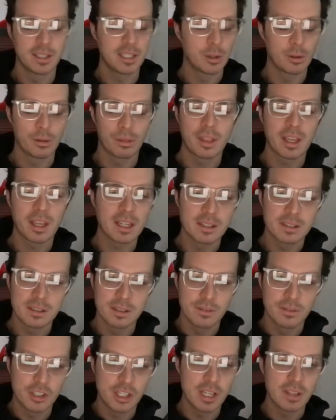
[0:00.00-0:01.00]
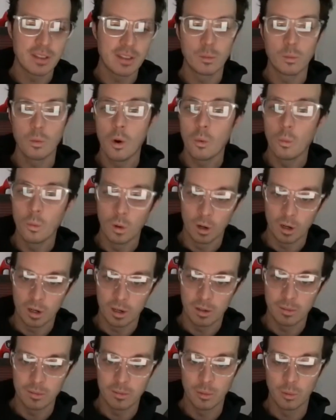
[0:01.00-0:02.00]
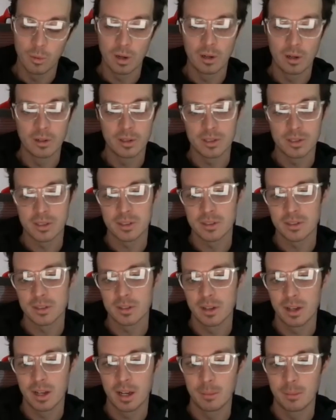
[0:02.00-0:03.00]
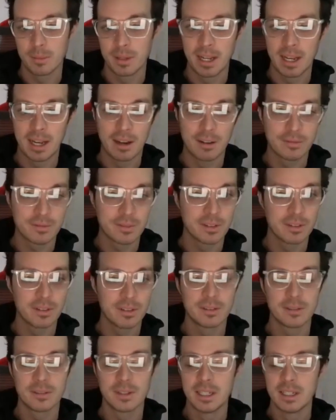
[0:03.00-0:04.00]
thickness of sheathing won't work, or else I'm going to have to